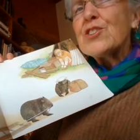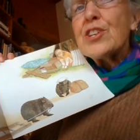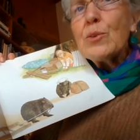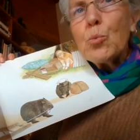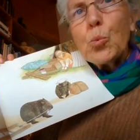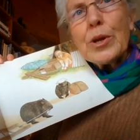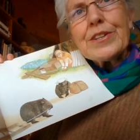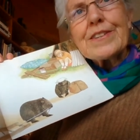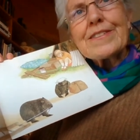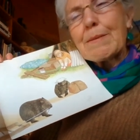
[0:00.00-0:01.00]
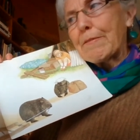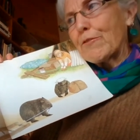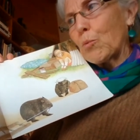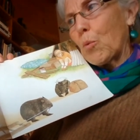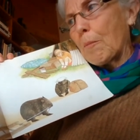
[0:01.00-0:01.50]
She wished some
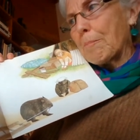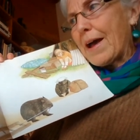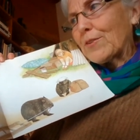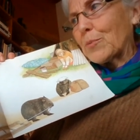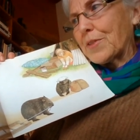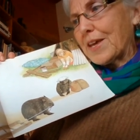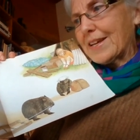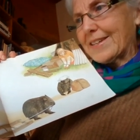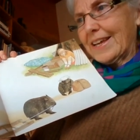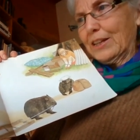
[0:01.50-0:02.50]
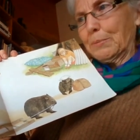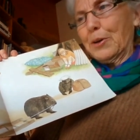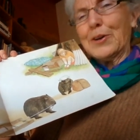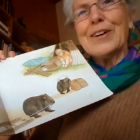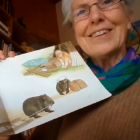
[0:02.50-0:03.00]
of the wombats were there to help
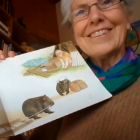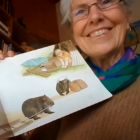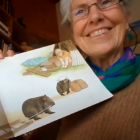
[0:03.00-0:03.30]
her.